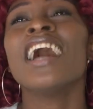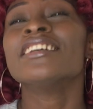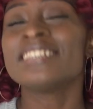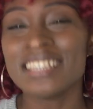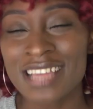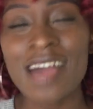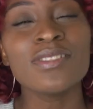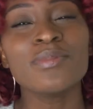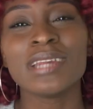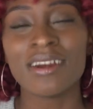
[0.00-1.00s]
See, I've
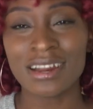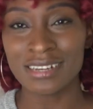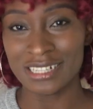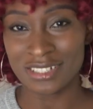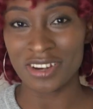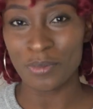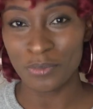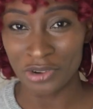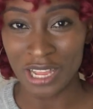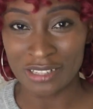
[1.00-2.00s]
not been around Nigerian
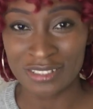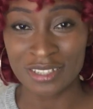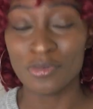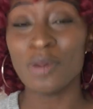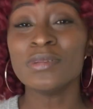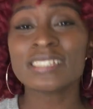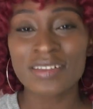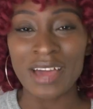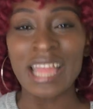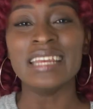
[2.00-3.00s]
royalty, but
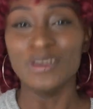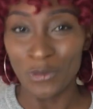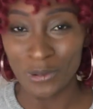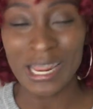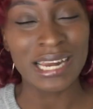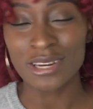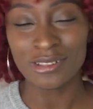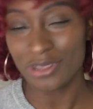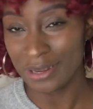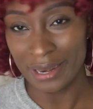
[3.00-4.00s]
myself, I know that they
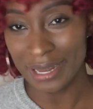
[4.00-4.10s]
don't talk like